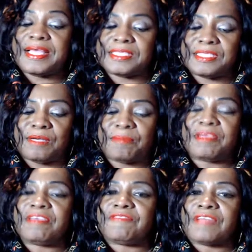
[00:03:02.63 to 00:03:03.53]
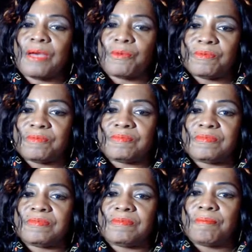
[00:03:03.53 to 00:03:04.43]
him, if not
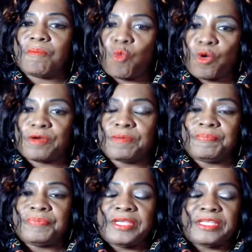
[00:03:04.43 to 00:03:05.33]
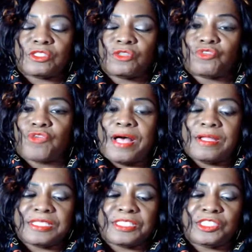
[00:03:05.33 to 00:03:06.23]
more. So the trial
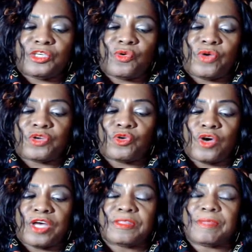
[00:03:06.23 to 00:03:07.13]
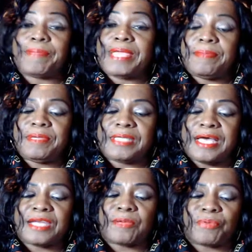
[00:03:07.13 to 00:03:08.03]
is still going on. The baby
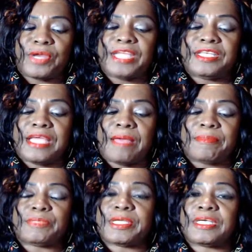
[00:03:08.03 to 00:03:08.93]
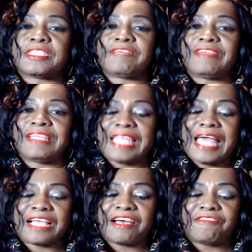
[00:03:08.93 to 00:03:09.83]
died of brain damage because of
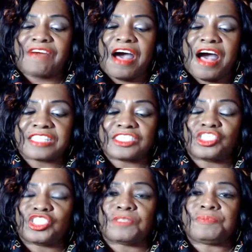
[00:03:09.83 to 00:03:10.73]
lack of oxygen,